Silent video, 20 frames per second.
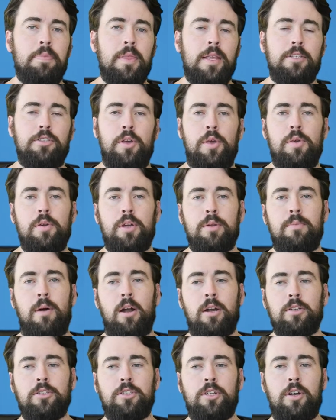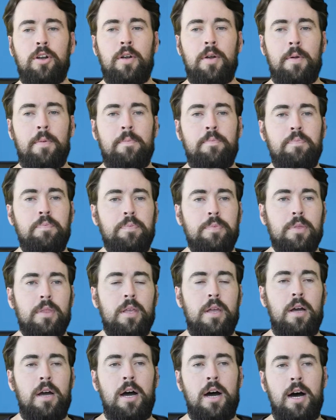So you can monitor
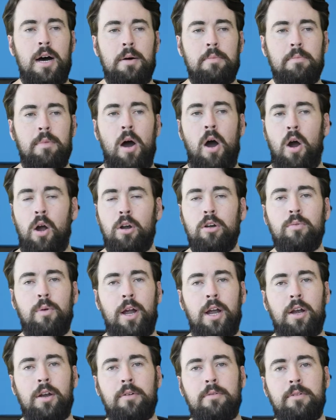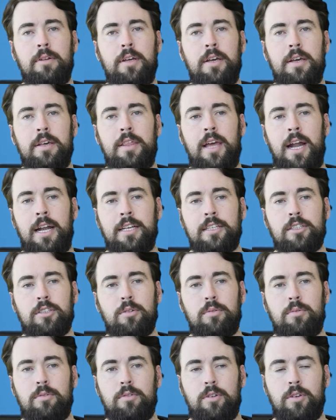hardware that
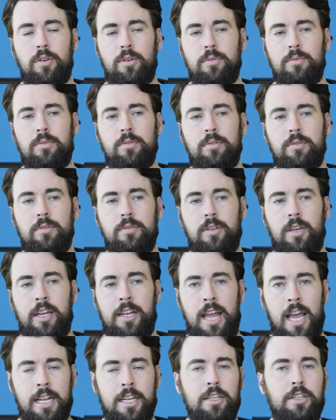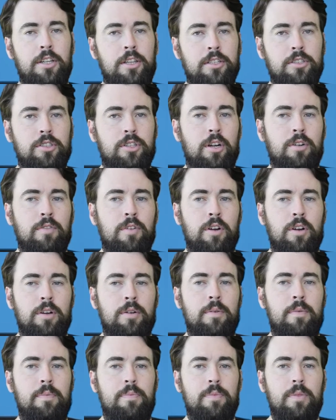is connected to the server,